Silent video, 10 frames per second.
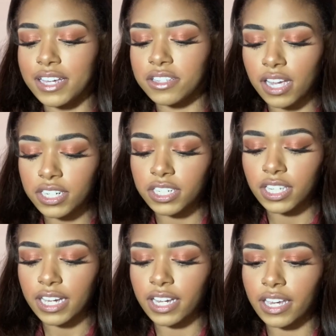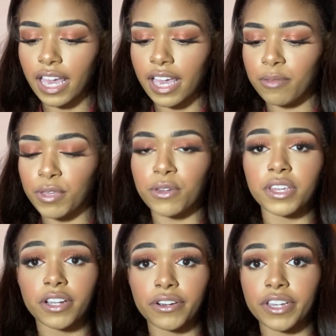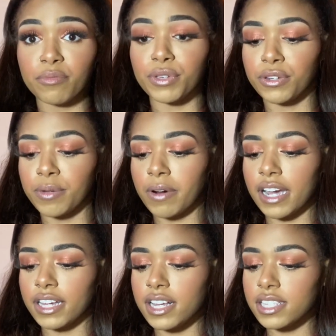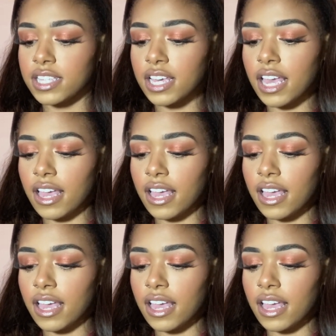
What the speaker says: It's actually like a K-beauty Korean beauty product.